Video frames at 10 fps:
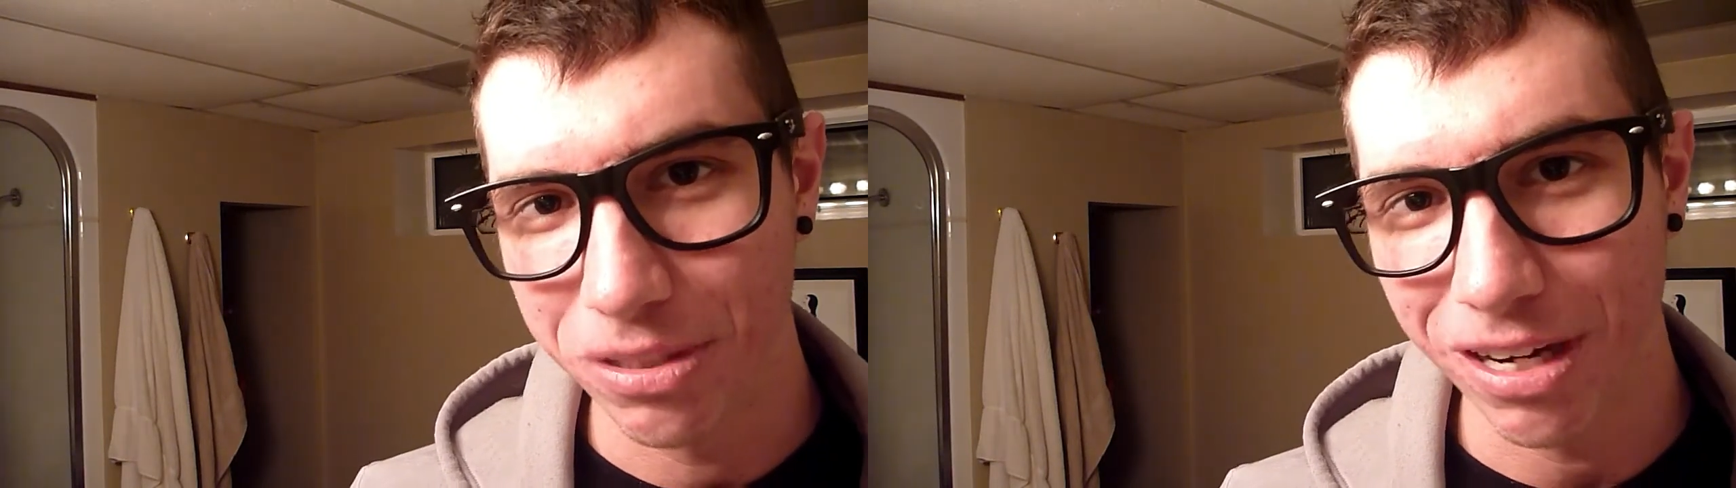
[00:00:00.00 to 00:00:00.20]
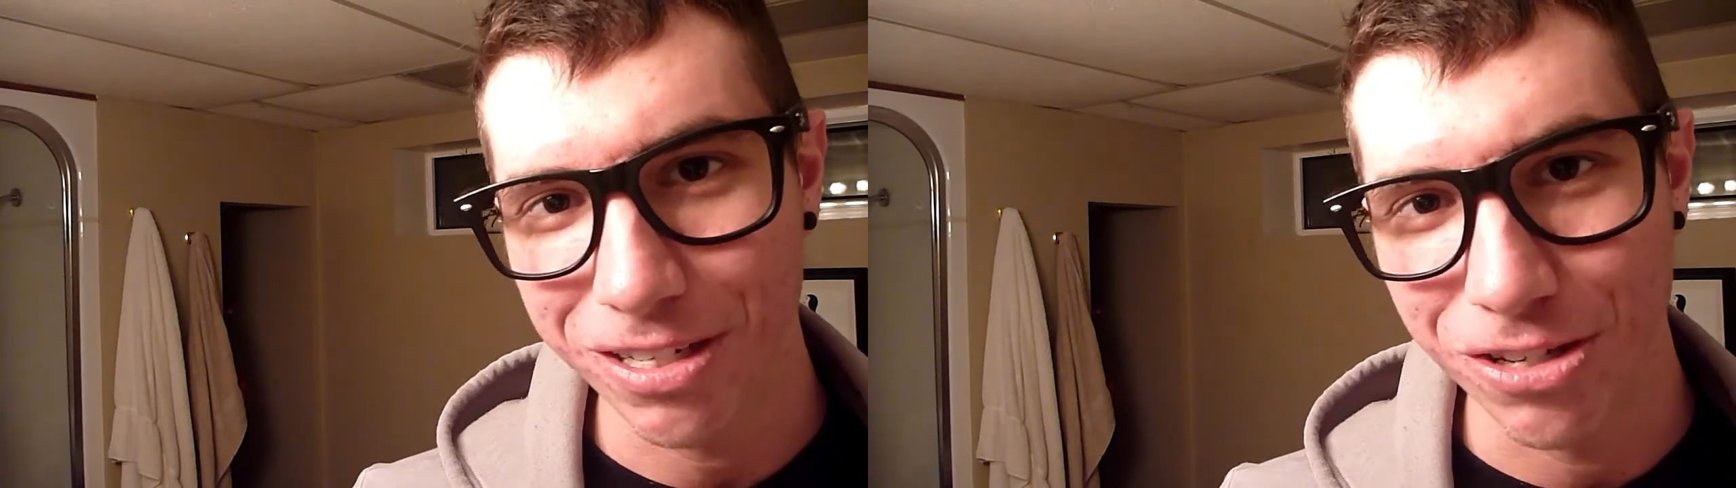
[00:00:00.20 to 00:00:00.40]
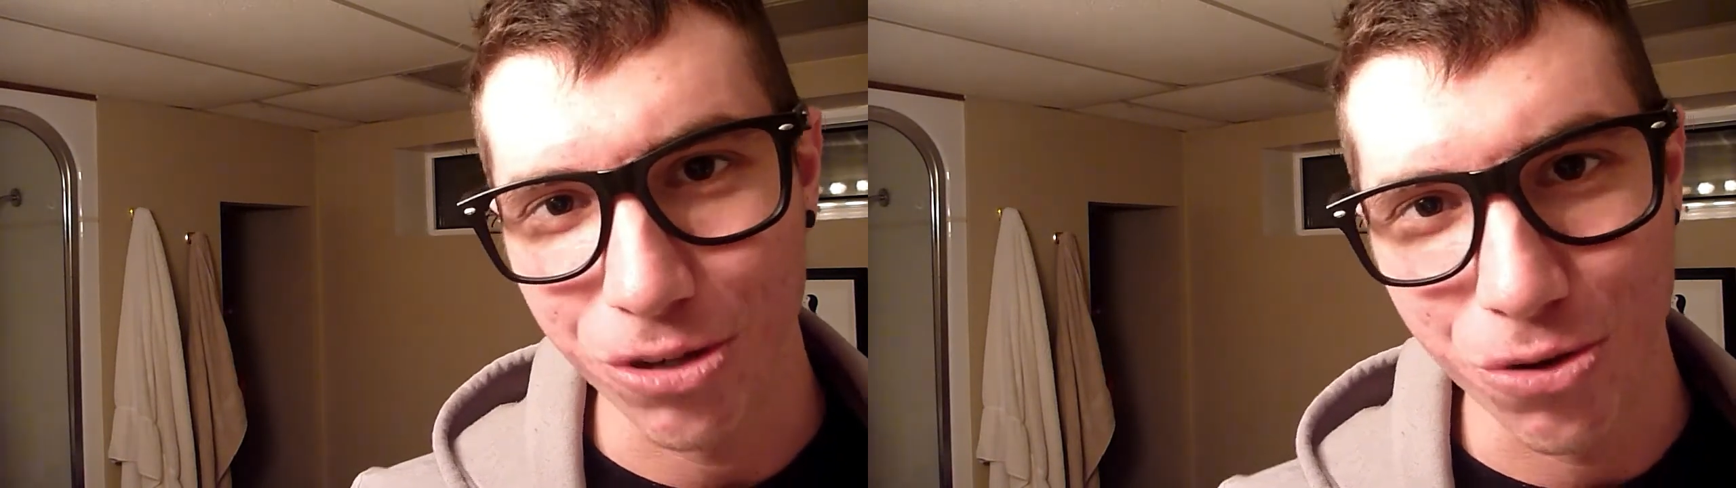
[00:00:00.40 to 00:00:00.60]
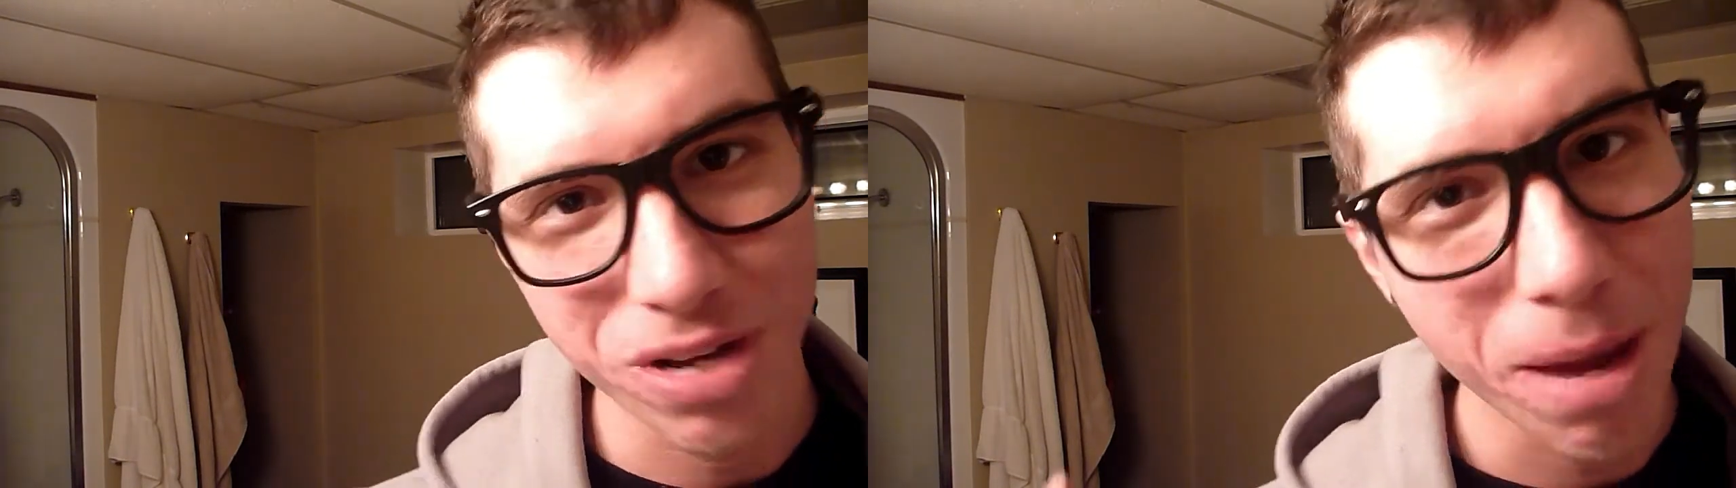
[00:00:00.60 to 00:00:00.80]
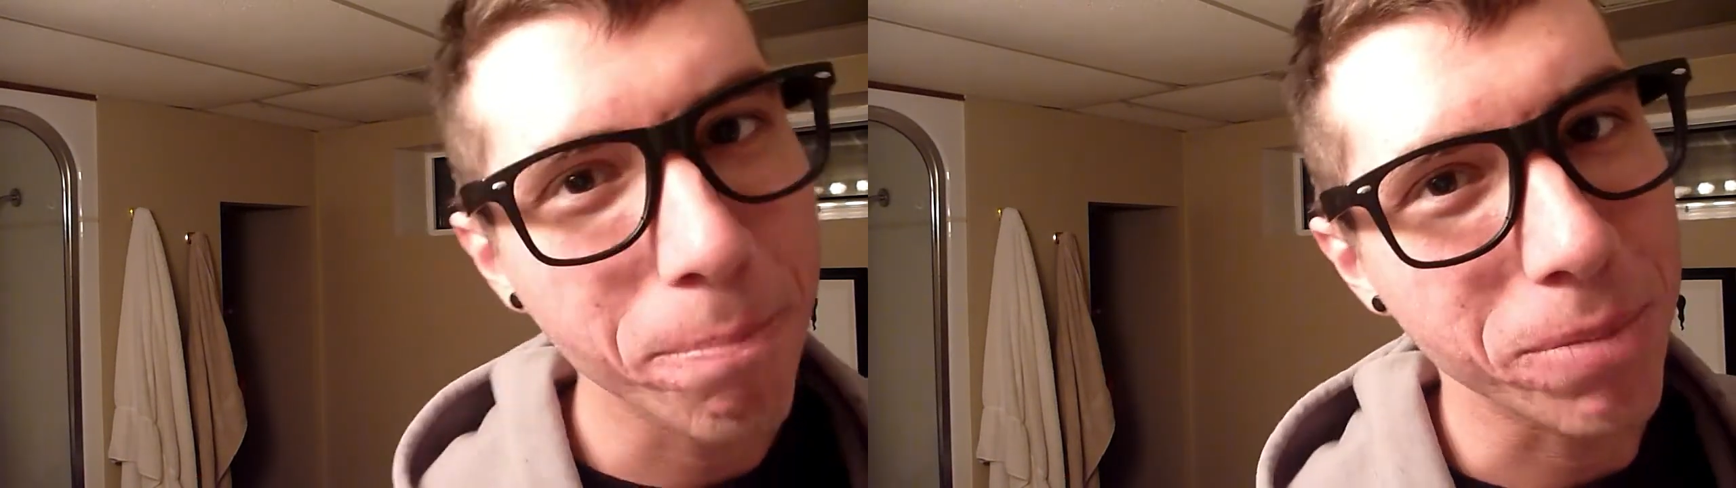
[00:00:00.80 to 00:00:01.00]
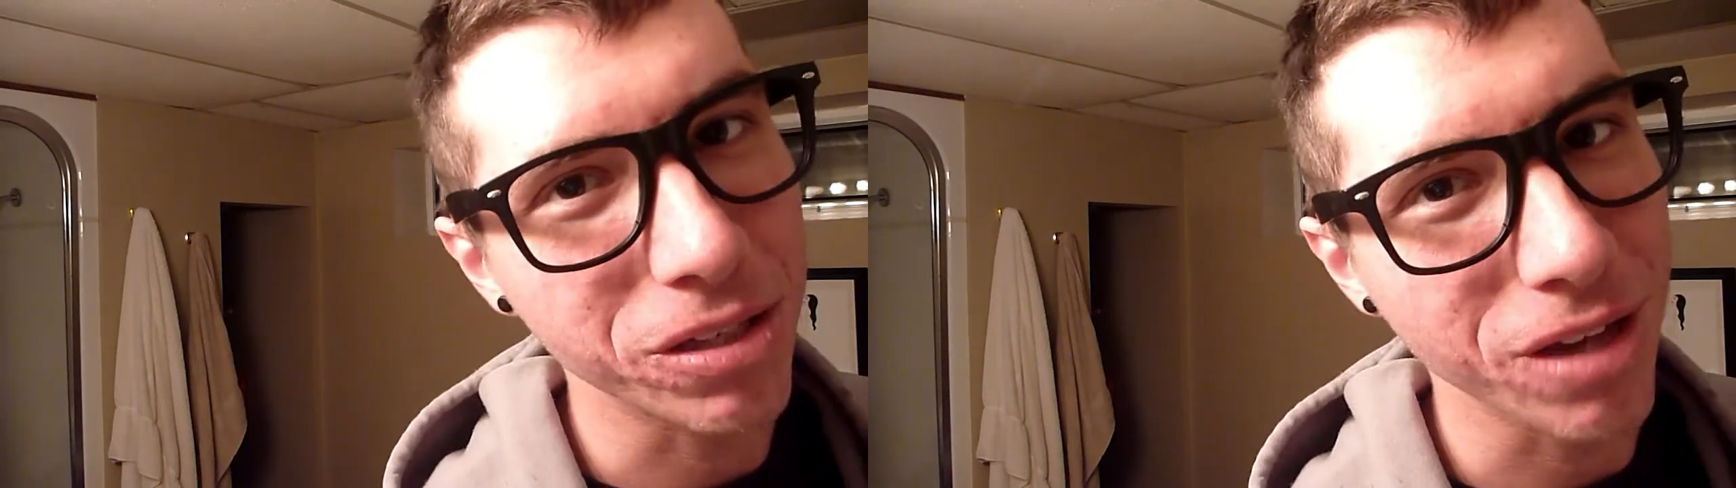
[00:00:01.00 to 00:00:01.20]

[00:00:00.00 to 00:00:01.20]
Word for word: Talk to you soon, peace